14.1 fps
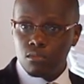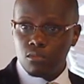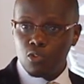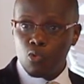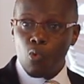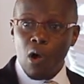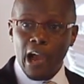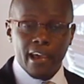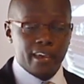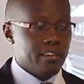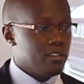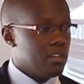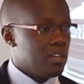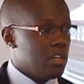Why?
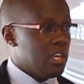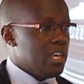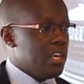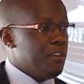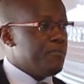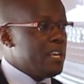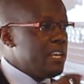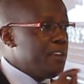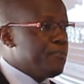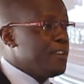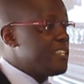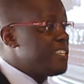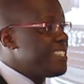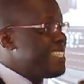Even if it
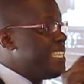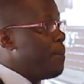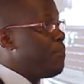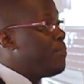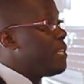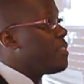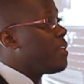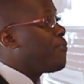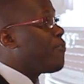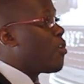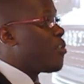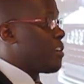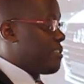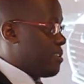is deep in the
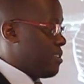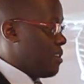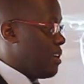forest